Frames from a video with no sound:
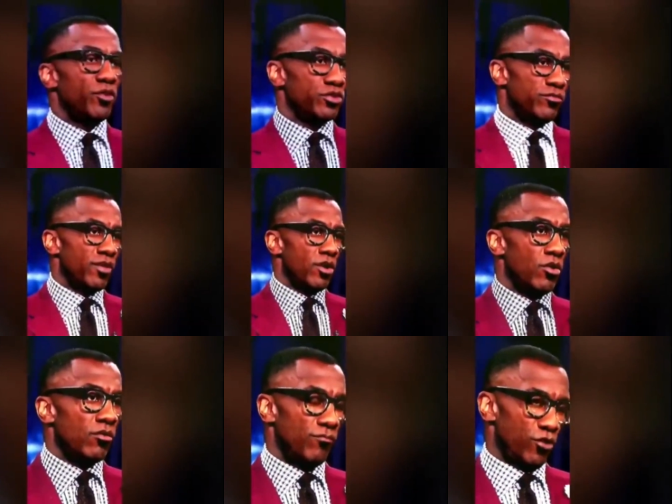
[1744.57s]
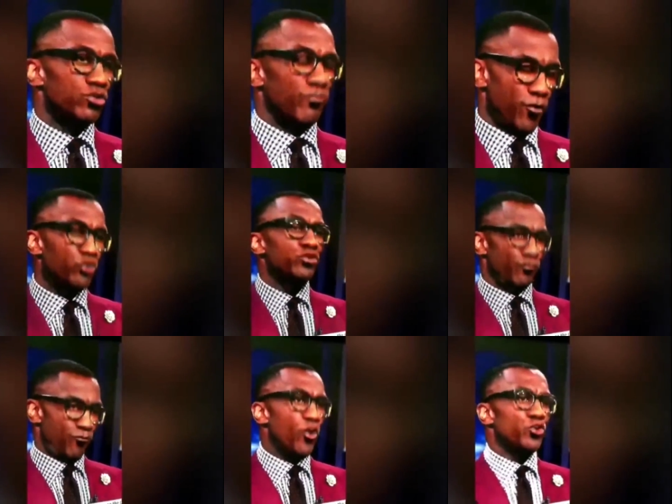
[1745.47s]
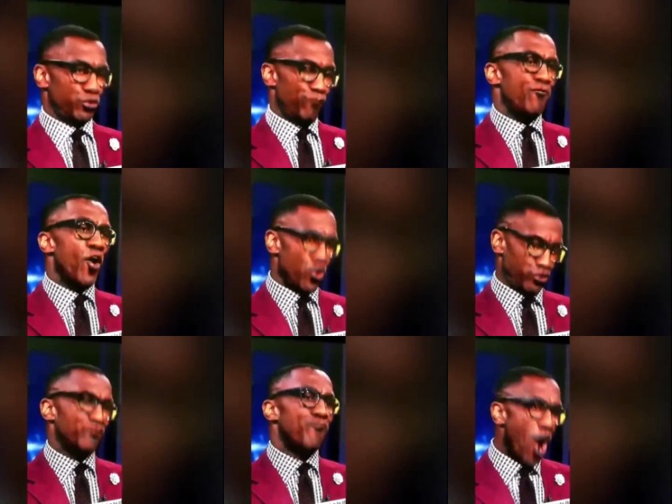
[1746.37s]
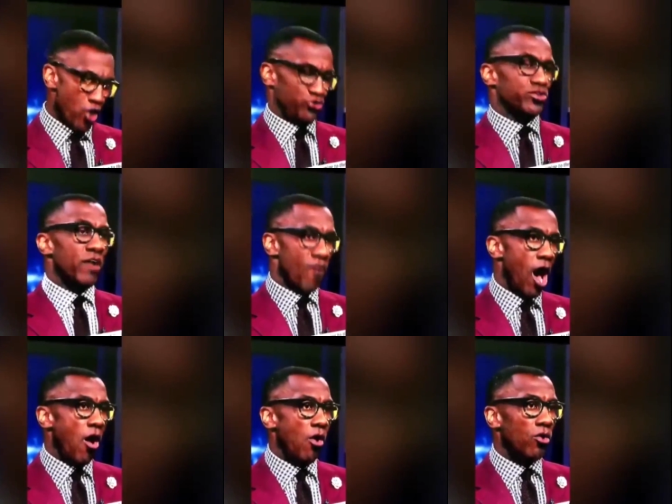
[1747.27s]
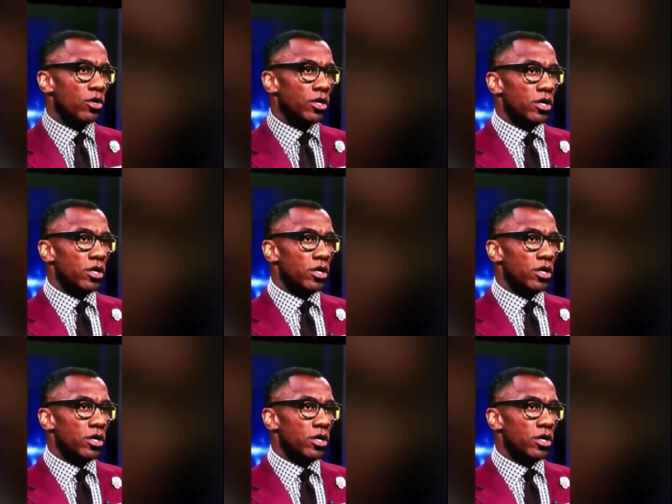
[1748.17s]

First of all, first, first, first, first, first of yes. all.